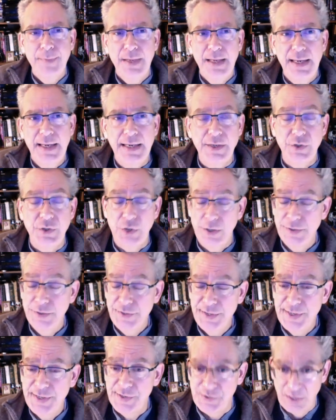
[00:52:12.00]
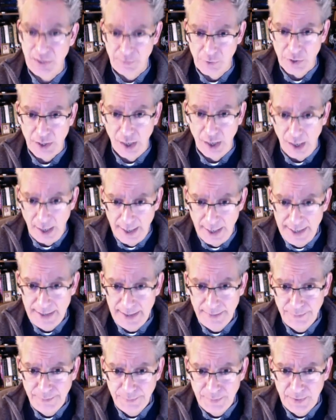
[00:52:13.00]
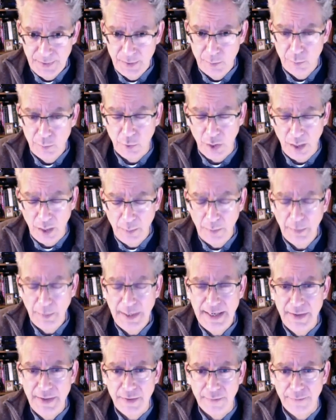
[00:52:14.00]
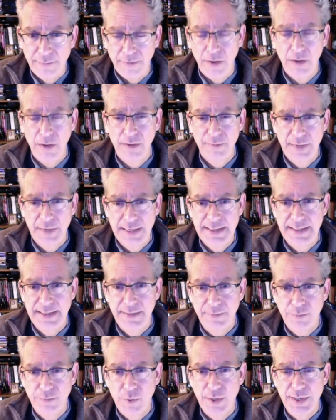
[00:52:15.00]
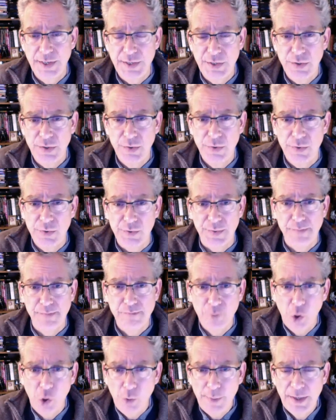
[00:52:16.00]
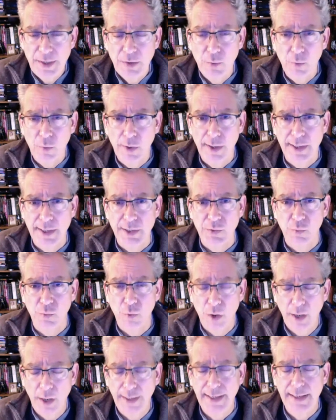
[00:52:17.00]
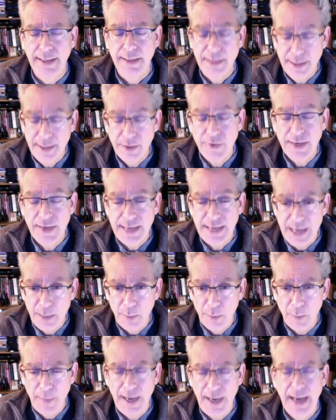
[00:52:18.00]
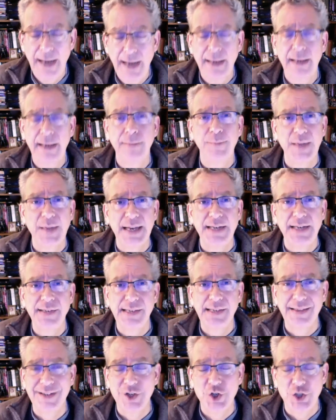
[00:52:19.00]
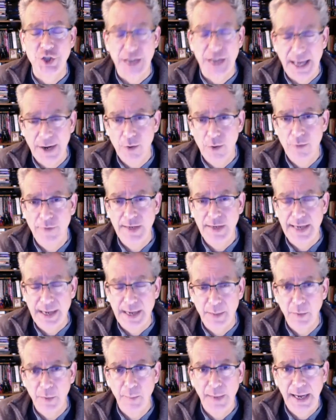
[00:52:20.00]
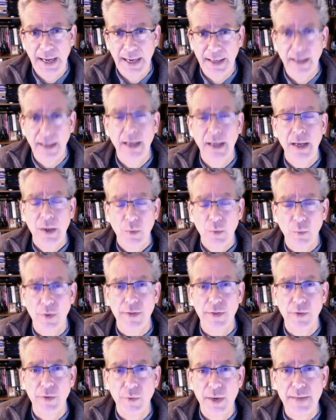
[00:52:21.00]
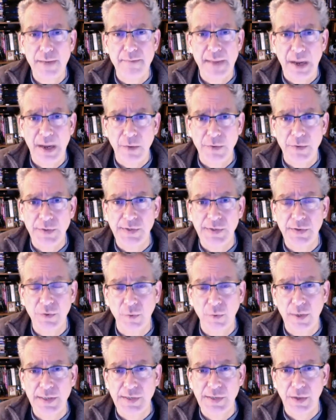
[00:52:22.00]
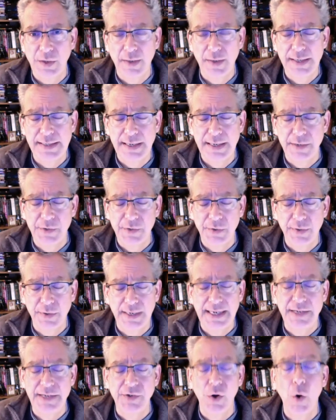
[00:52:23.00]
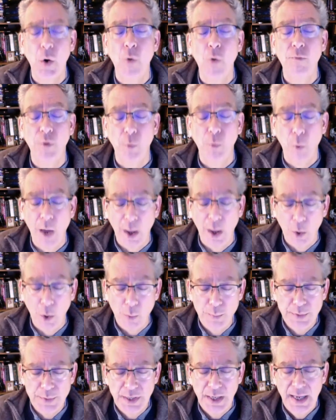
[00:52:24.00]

He starts to discover God, probably in the fall of 1942. There's a moment where he's walking near the Camelback and he's in the shadow of the Camelback, one of the great mountains in the Great Salt Lake Desert, and he's overwhelmed.